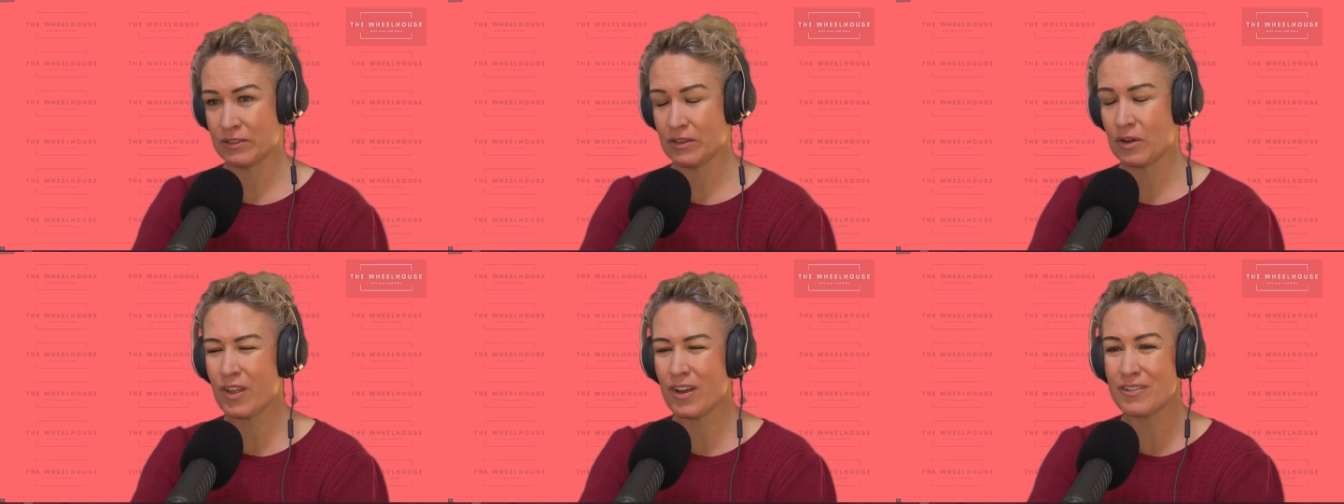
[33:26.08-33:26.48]

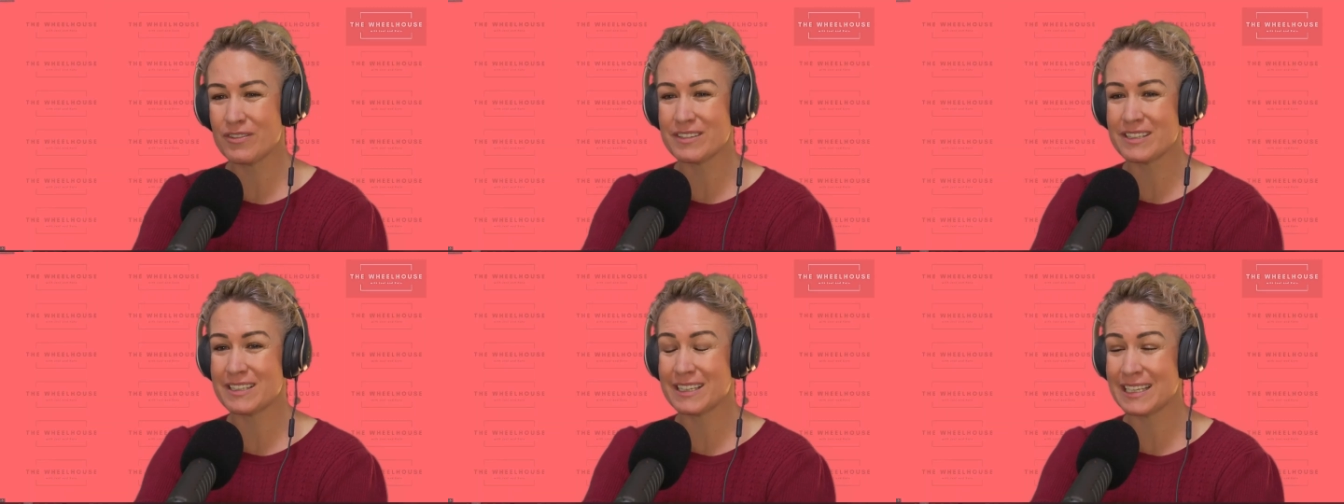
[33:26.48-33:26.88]
Joel. Although,
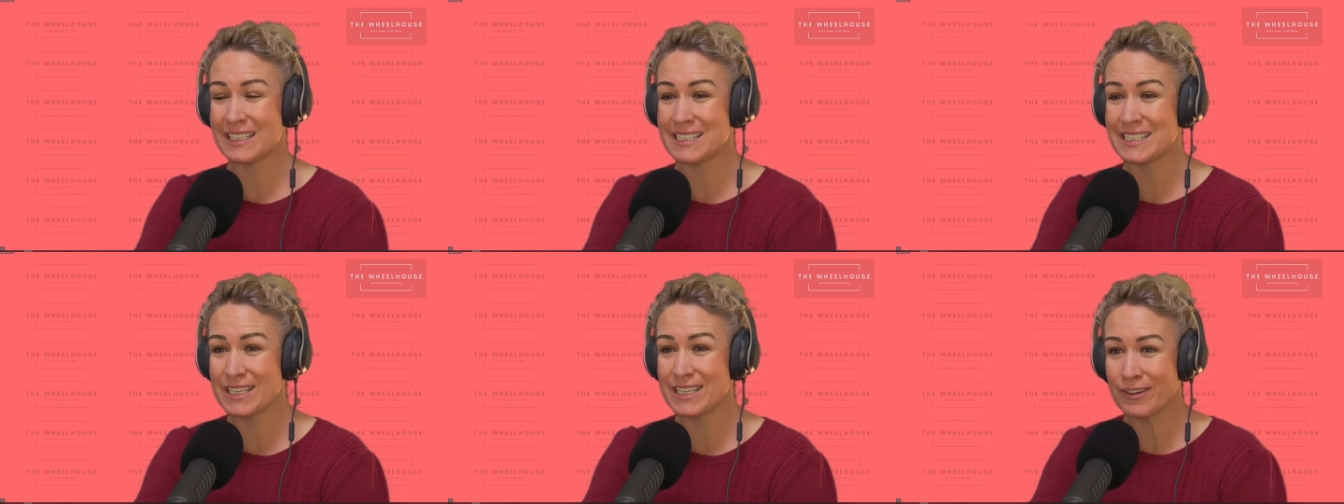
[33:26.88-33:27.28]

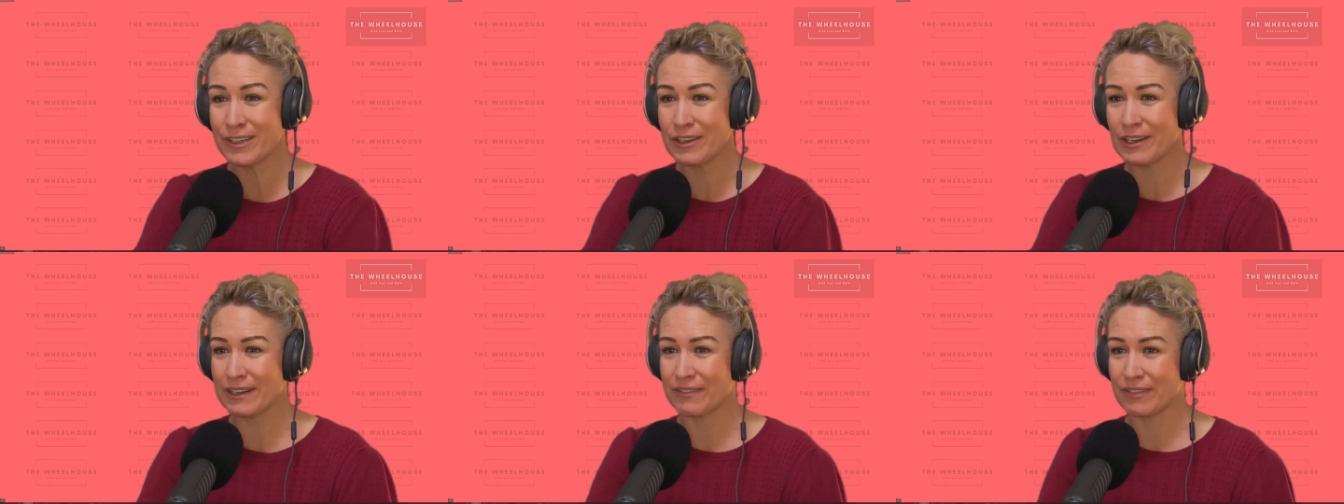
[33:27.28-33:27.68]

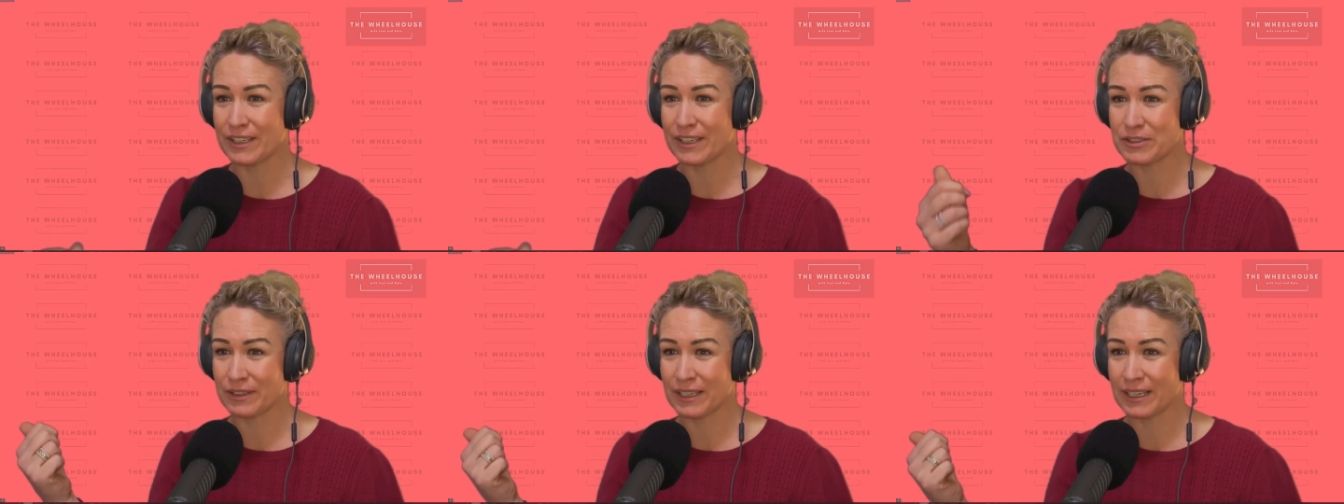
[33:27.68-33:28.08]
considering you live
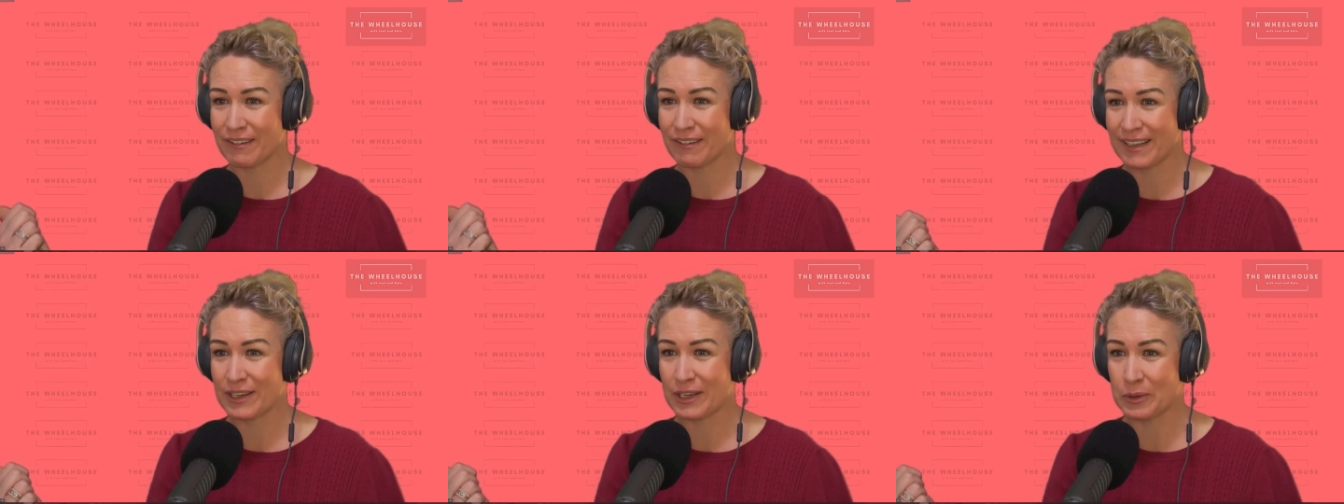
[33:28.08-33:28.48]

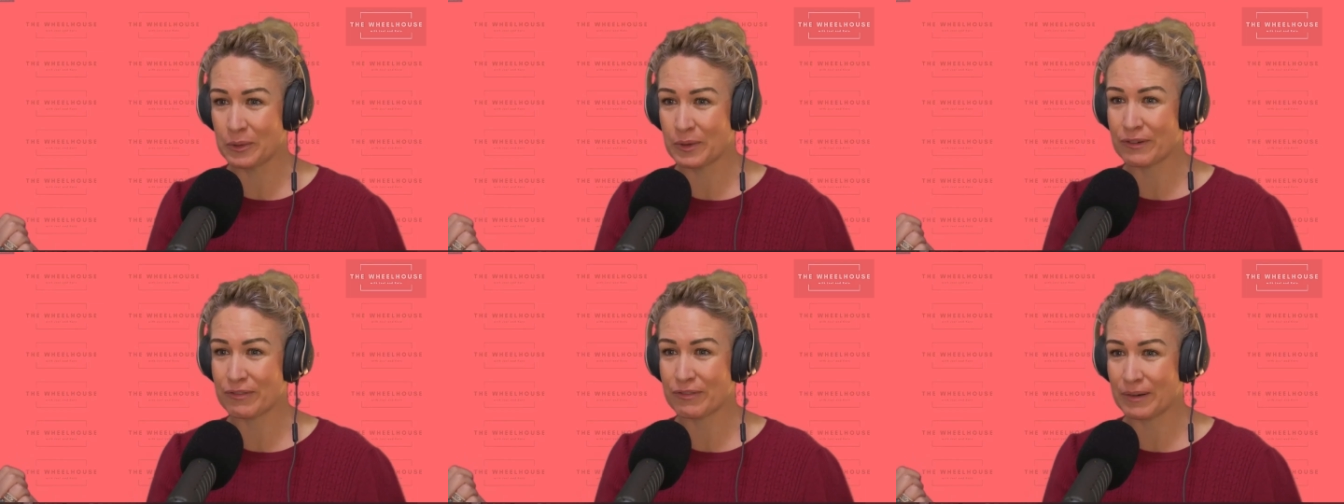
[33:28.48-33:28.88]
literally around the
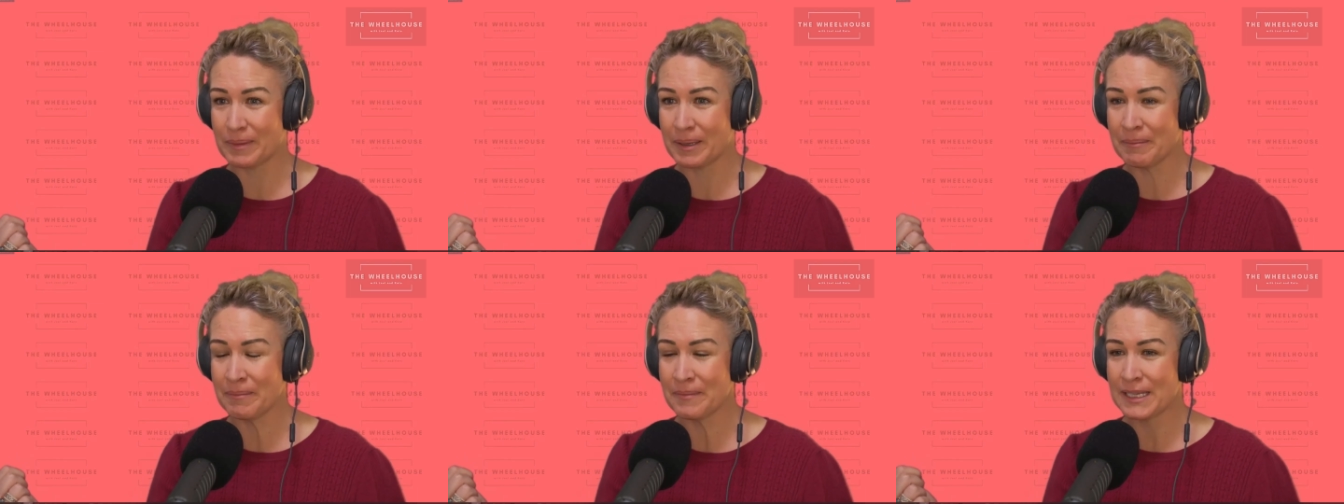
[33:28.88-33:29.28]
corner
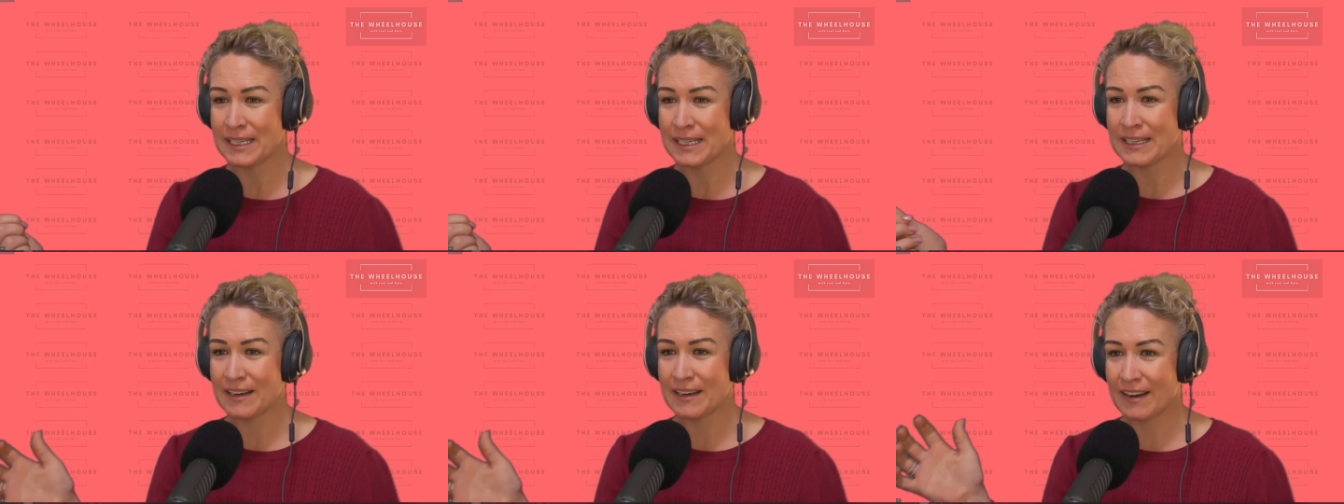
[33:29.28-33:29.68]
from him,
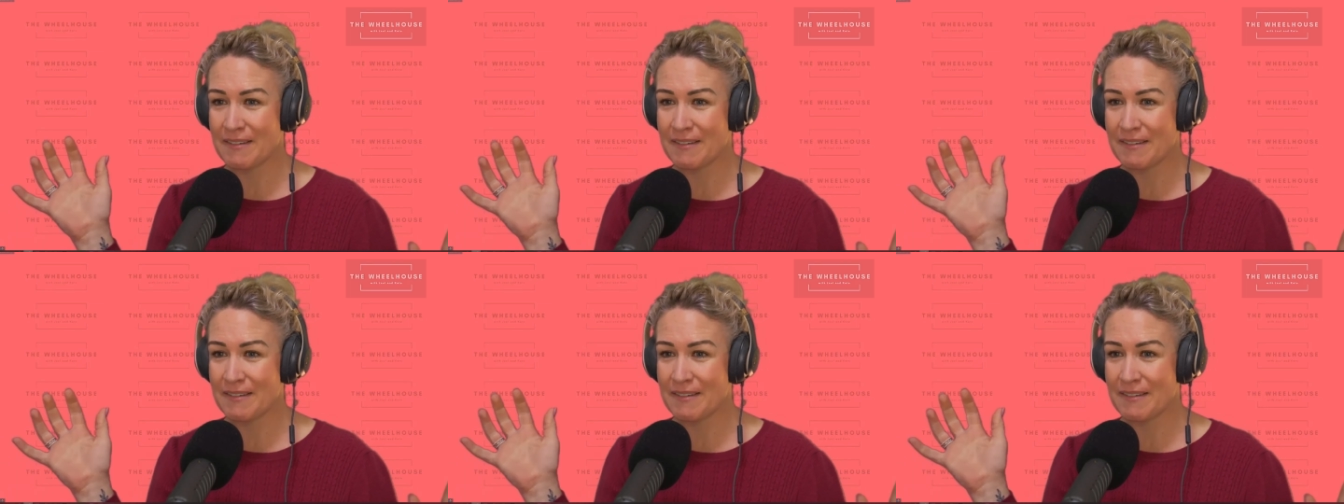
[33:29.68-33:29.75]
yeah,